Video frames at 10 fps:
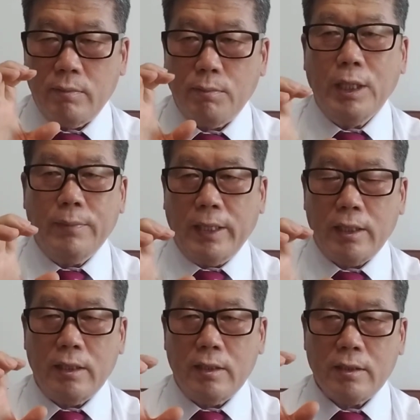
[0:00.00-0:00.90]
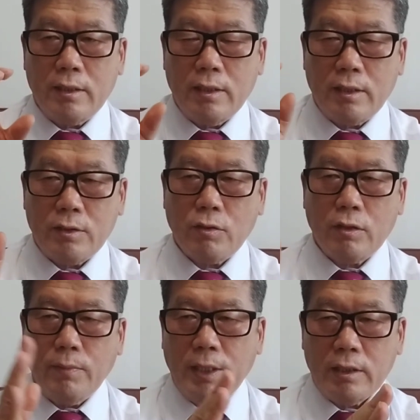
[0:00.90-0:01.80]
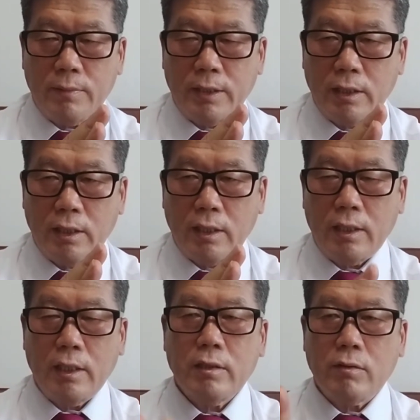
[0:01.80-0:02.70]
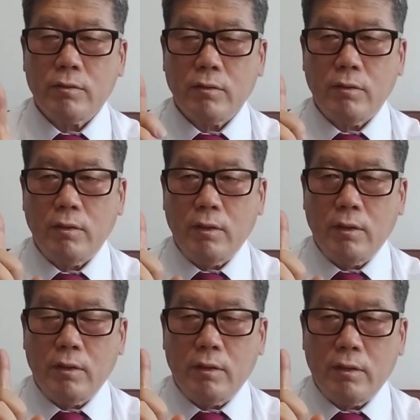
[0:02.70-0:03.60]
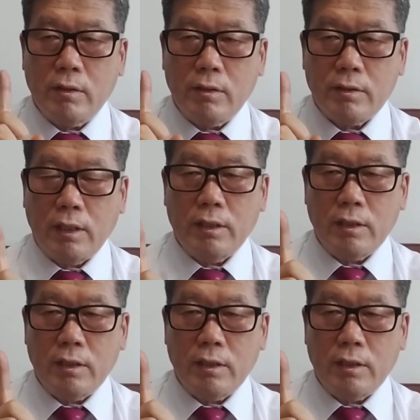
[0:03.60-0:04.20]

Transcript: money market is the short-term financial market, and also second